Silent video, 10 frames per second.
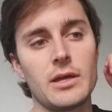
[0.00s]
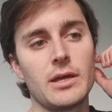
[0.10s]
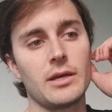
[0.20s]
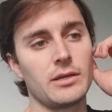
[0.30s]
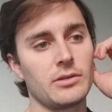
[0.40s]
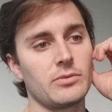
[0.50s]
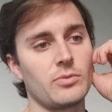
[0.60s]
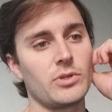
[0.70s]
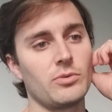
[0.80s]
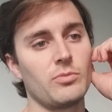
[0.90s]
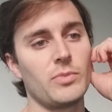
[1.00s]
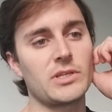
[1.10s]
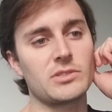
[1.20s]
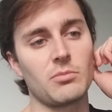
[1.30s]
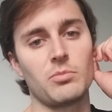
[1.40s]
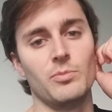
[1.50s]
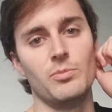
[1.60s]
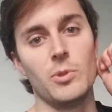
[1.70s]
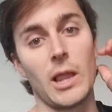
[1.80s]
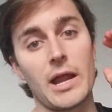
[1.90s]
And when you mix a
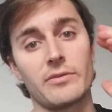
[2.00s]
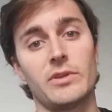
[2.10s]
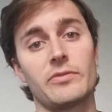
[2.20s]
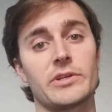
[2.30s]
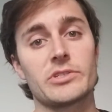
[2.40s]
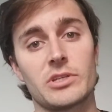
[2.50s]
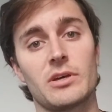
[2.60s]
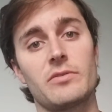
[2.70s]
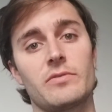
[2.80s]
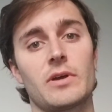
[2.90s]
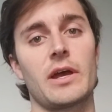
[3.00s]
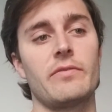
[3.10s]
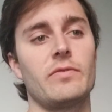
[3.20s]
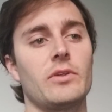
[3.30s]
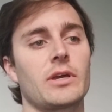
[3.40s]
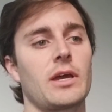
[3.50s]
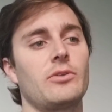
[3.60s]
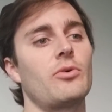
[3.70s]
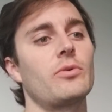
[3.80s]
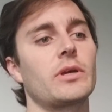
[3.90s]
lot of different stuff, I feel like I
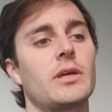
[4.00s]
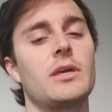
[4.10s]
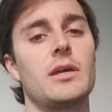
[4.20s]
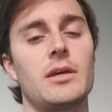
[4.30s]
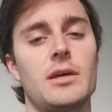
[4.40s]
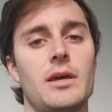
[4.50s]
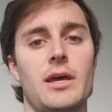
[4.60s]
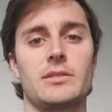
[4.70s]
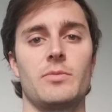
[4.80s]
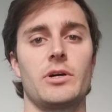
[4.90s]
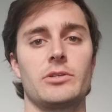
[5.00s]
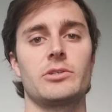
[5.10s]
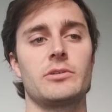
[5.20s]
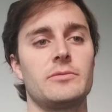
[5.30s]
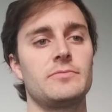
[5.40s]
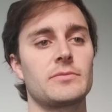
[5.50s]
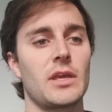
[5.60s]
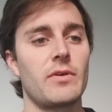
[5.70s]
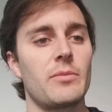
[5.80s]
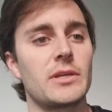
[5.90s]
don't get as much,
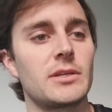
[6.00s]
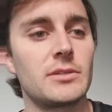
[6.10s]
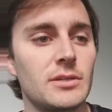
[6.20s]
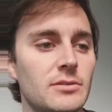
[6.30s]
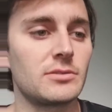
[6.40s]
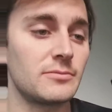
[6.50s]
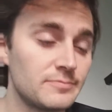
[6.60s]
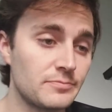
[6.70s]
if that makes any sense.